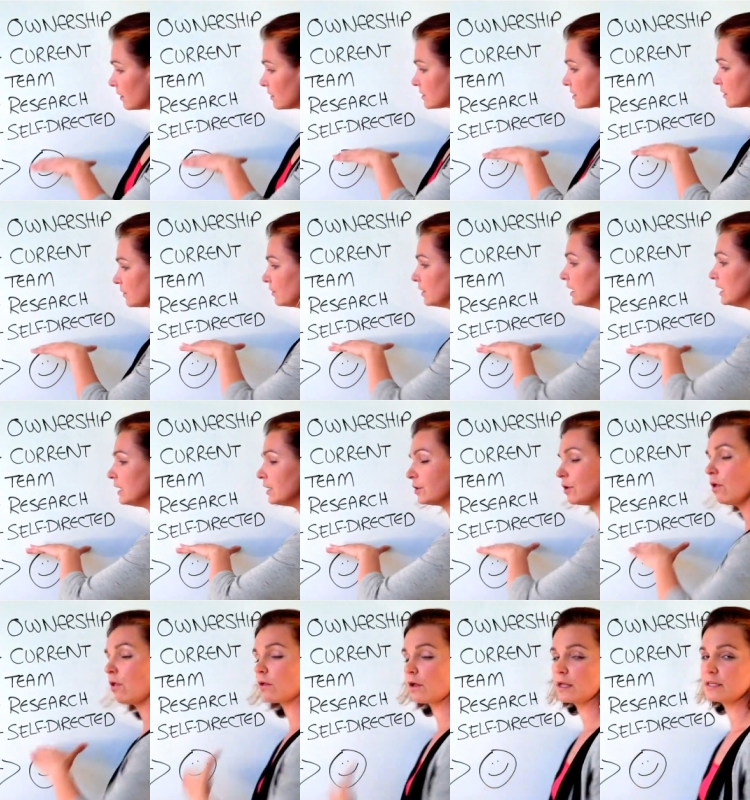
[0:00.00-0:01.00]
Also,
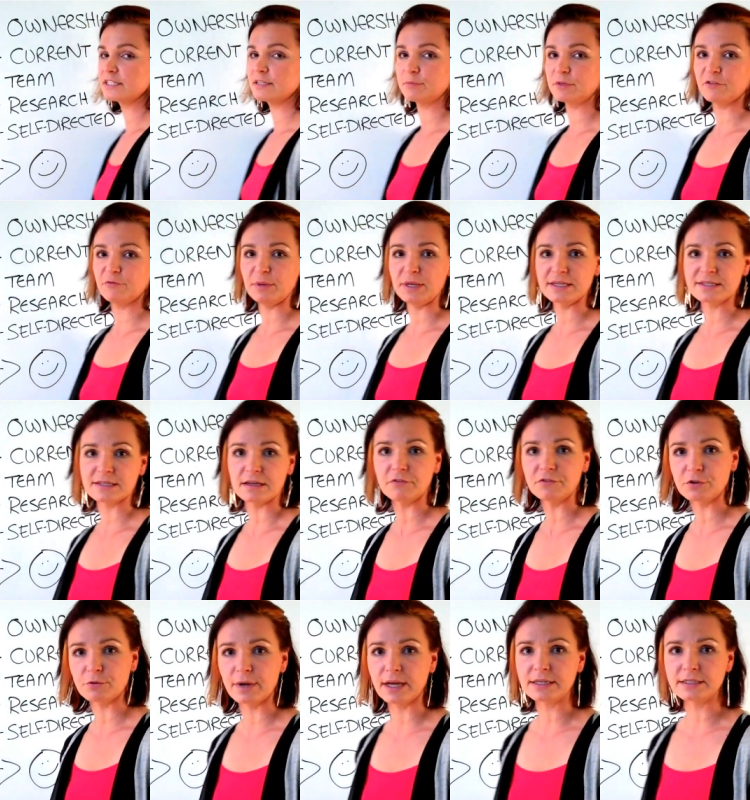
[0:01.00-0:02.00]
the whole concept of being
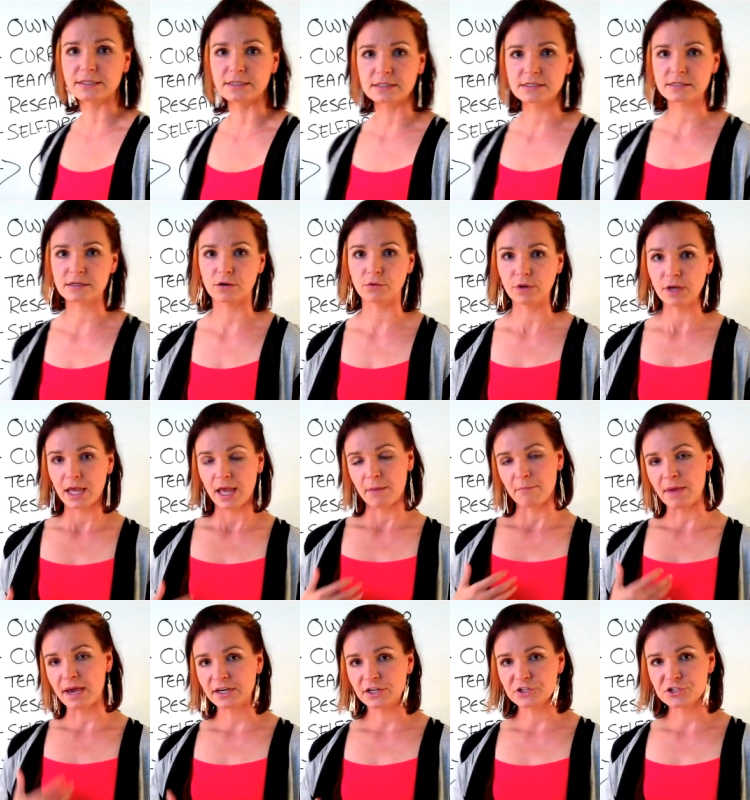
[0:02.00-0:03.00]
self-directed, so
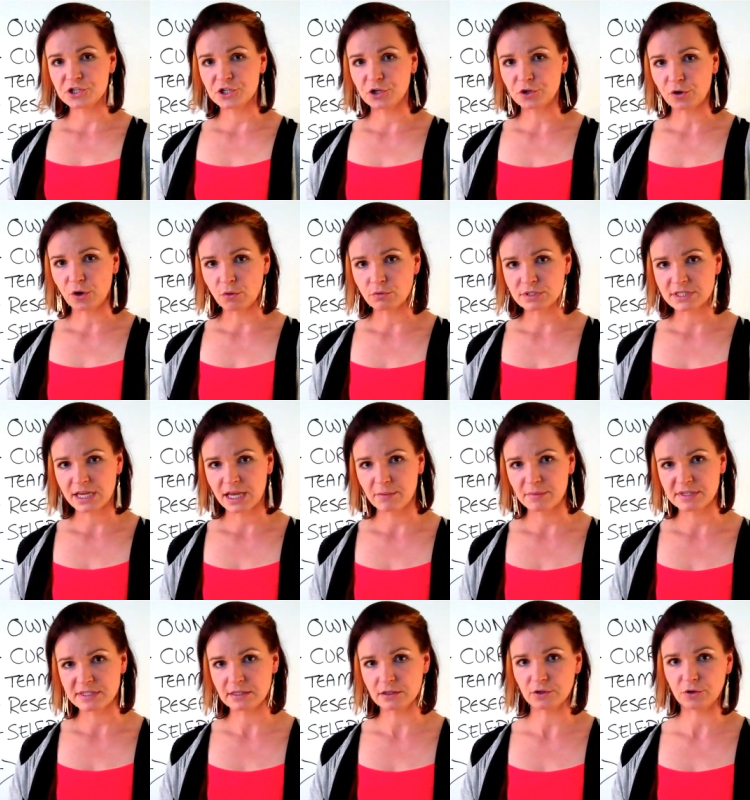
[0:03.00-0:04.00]
managing your own
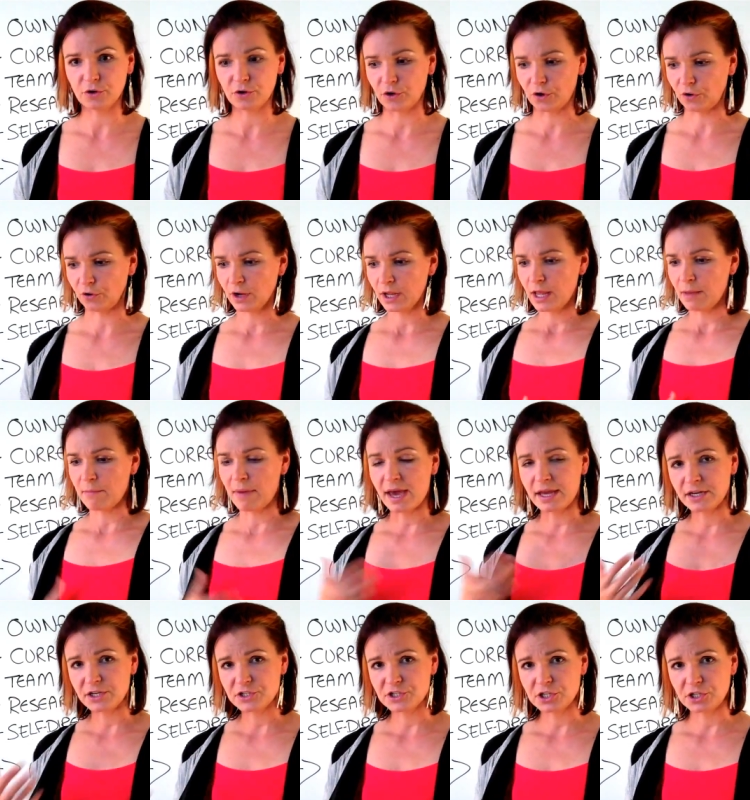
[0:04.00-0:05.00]
time as a learner,
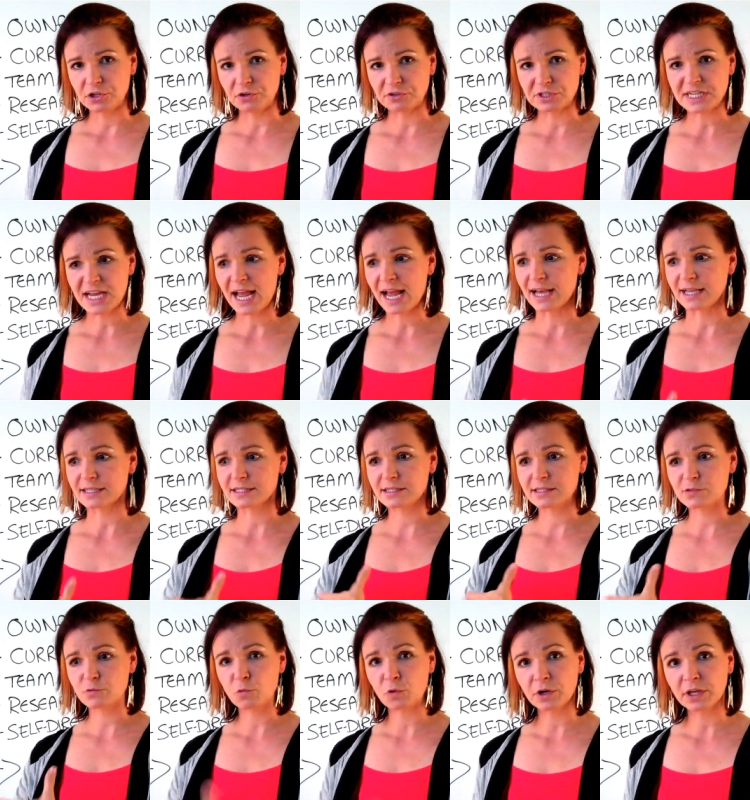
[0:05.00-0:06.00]
managing your
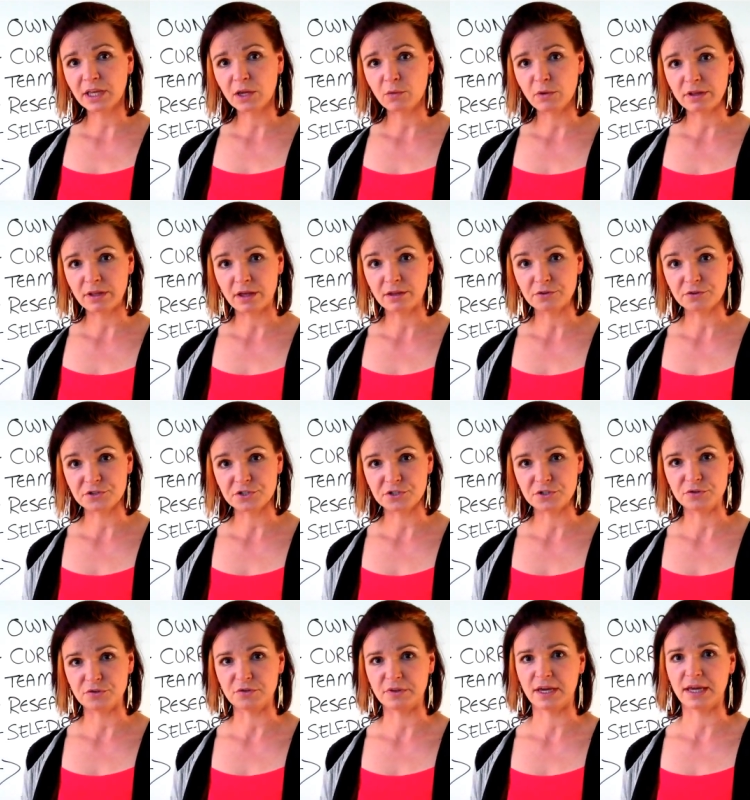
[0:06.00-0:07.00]
tasks, working with
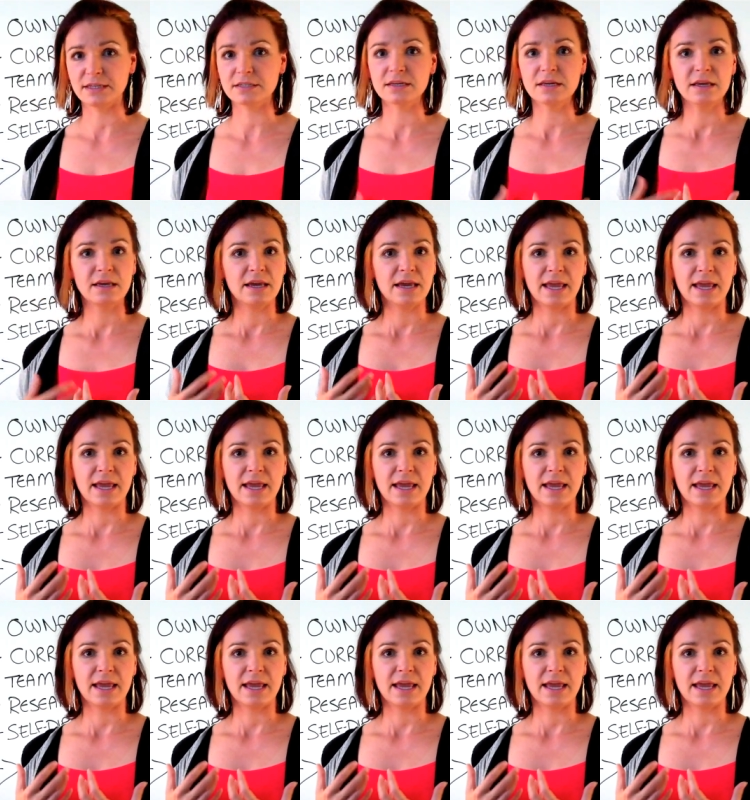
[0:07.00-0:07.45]
others to do that.